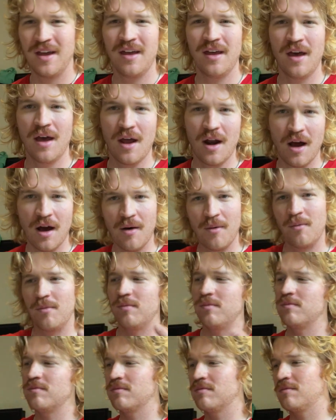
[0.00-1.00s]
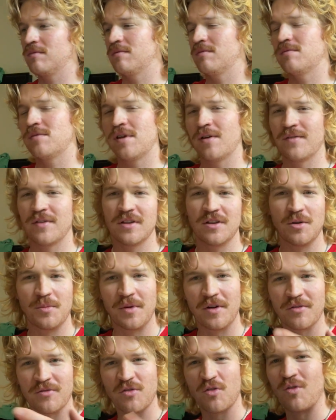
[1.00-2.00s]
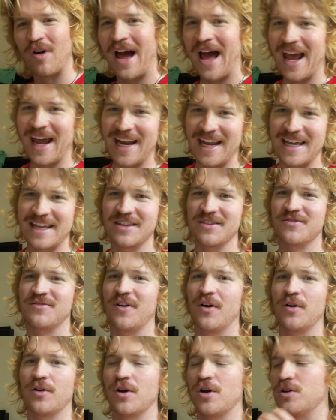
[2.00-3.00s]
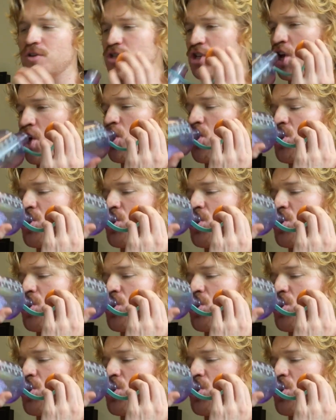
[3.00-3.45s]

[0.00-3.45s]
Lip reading: You know, give a little bit of variety in the photos